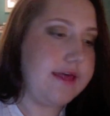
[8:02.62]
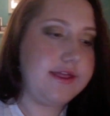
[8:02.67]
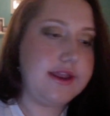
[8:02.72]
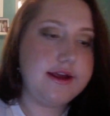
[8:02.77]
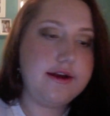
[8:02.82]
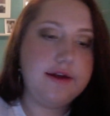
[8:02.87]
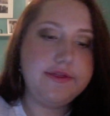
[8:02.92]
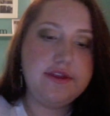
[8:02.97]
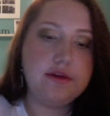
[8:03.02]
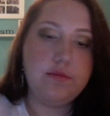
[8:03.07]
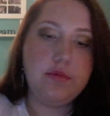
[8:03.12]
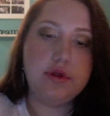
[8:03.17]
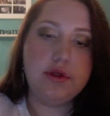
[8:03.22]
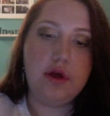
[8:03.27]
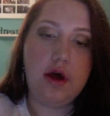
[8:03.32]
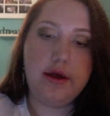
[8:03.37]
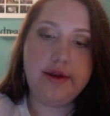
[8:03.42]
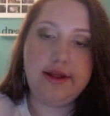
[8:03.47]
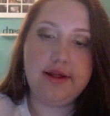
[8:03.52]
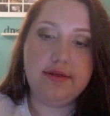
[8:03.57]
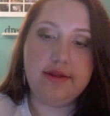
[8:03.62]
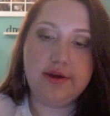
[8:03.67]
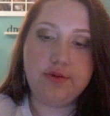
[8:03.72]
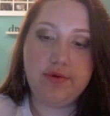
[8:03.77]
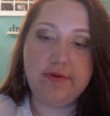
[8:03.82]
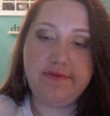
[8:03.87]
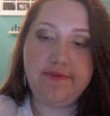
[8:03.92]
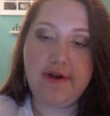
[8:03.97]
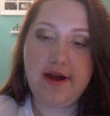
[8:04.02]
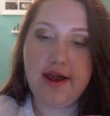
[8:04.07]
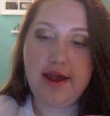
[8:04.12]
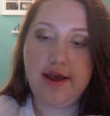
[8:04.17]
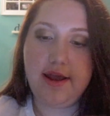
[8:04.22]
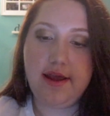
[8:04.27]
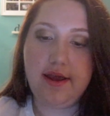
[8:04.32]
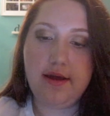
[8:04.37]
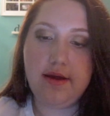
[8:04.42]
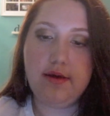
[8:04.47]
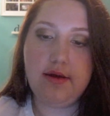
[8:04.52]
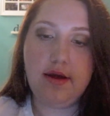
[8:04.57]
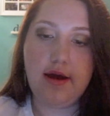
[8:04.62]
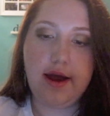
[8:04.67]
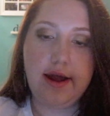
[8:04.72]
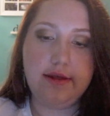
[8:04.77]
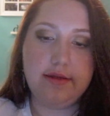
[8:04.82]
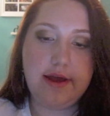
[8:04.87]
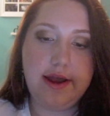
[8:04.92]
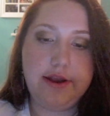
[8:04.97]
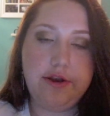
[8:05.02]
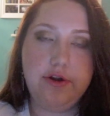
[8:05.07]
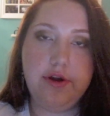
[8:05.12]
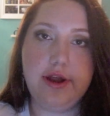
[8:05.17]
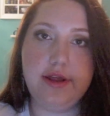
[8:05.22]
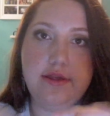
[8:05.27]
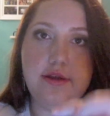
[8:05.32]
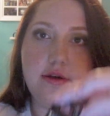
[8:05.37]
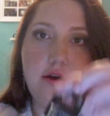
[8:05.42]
And then I got the Milani Liquif'eye eyeliner in the